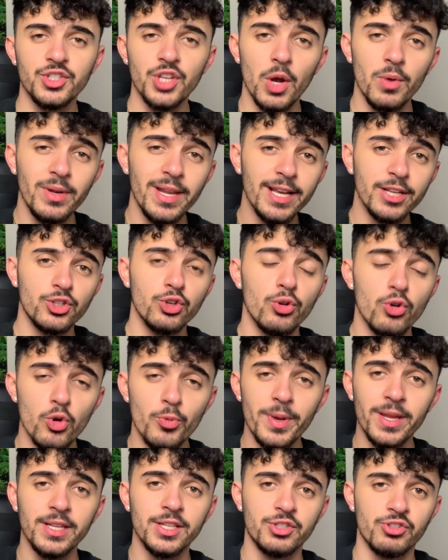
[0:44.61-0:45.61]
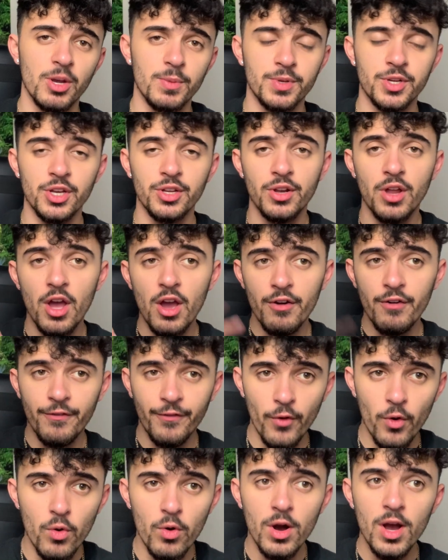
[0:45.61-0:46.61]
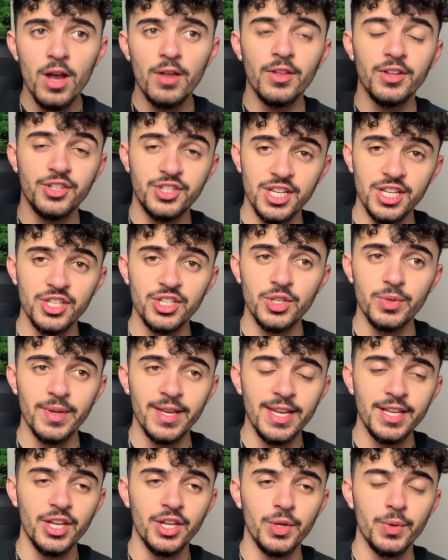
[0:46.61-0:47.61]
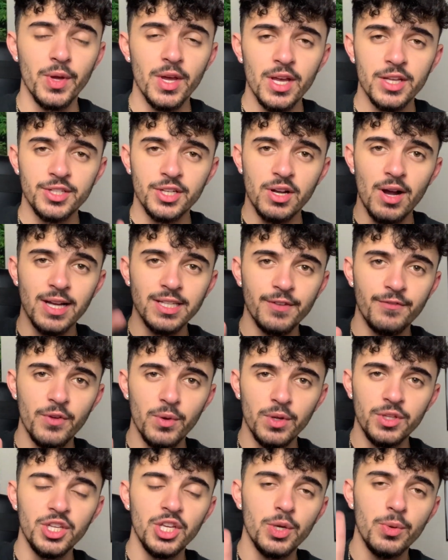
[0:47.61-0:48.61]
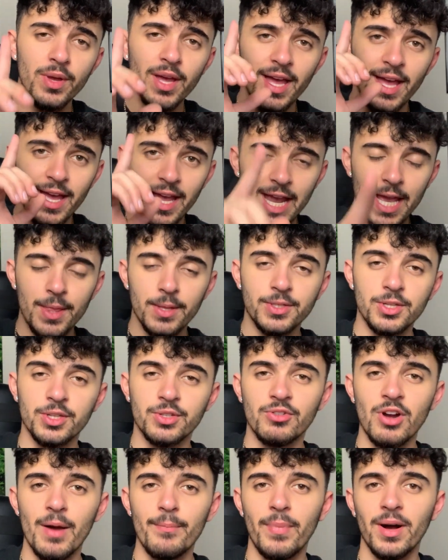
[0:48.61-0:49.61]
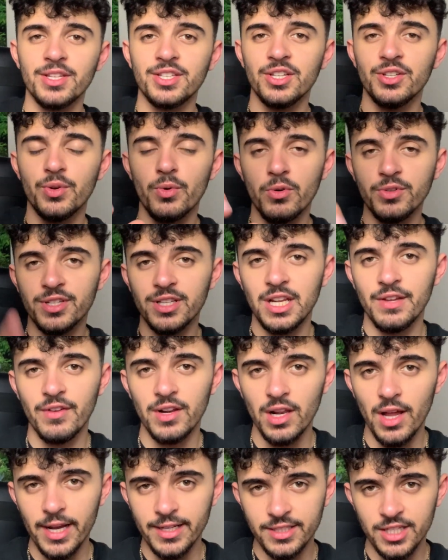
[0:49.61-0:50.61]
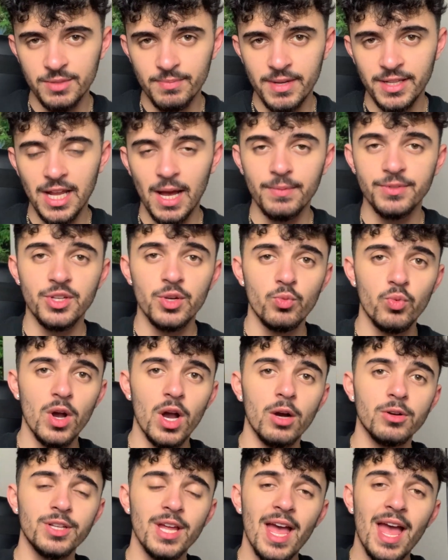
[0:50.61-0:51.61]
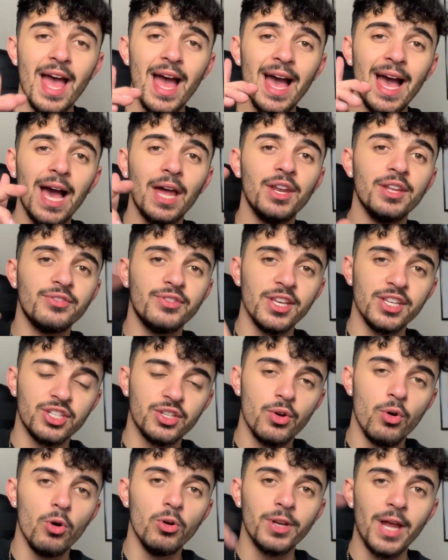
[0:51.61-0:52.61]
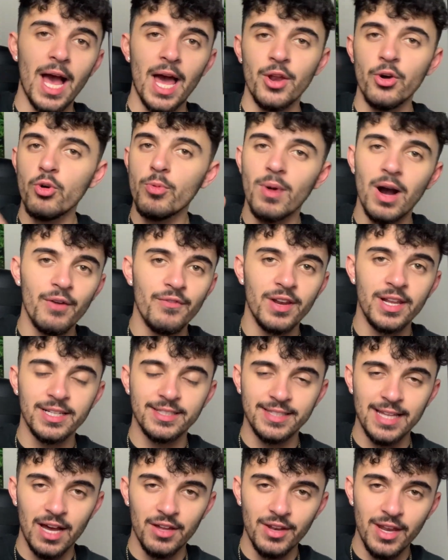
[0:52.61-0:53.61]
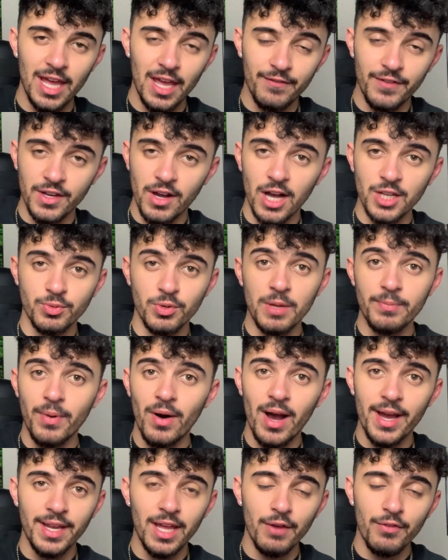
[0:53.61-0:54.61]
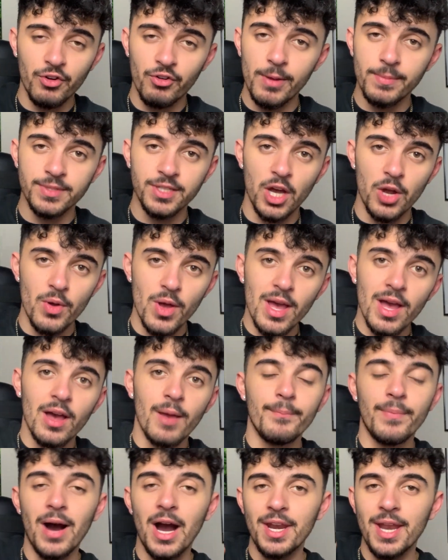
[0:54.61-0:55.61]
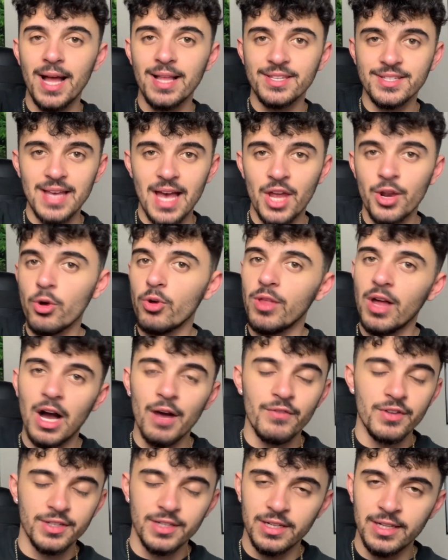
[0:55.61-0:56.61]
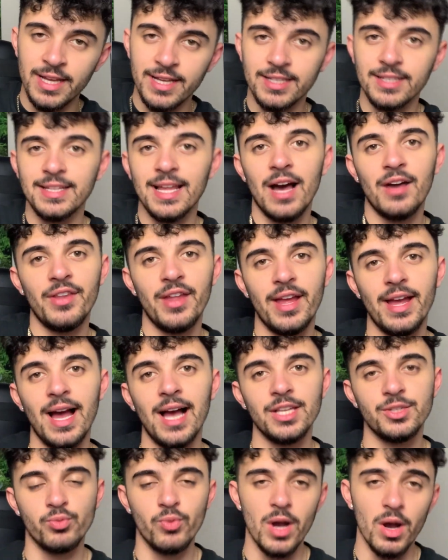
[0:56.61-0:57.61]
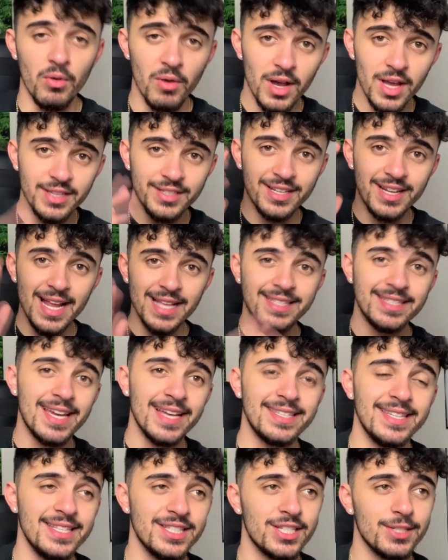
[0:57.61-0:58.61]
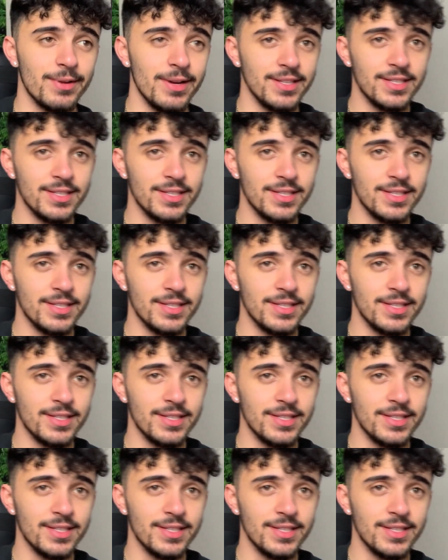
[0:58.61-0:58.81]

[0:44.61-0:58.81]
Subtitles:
So links will all be in the description for the Jindu Inu. So guys, if you are new, hit the subscribe button, also leave a like, so it does mean the absolute world, and Discord and all my other links down there if you guys want to buy any other crypto. Binance and all the other links are down there as well. So let's get into